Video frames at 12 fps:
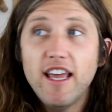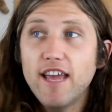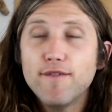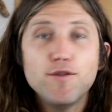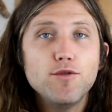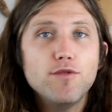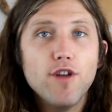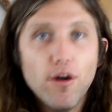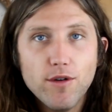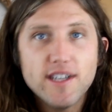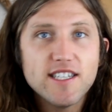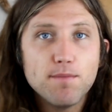If you
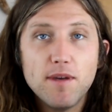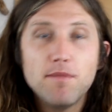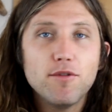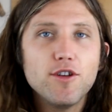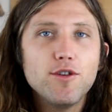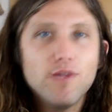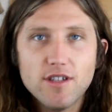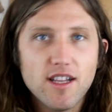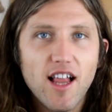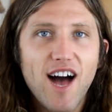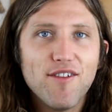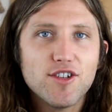notice, people use the
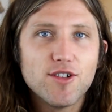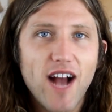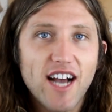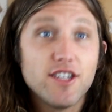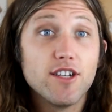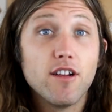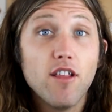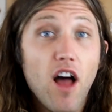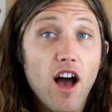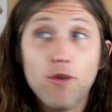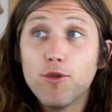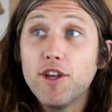law of attraction a
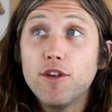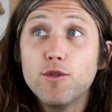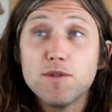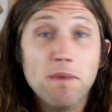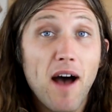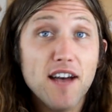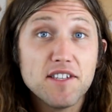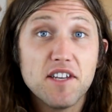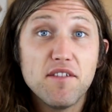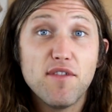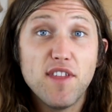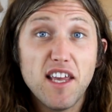lot, or they use
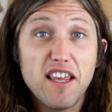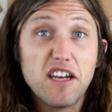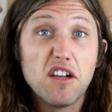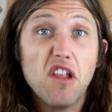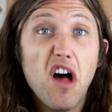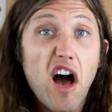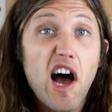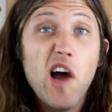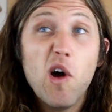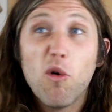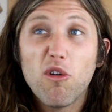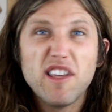positive thinking a lot,
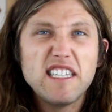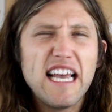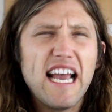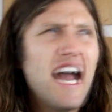where they say,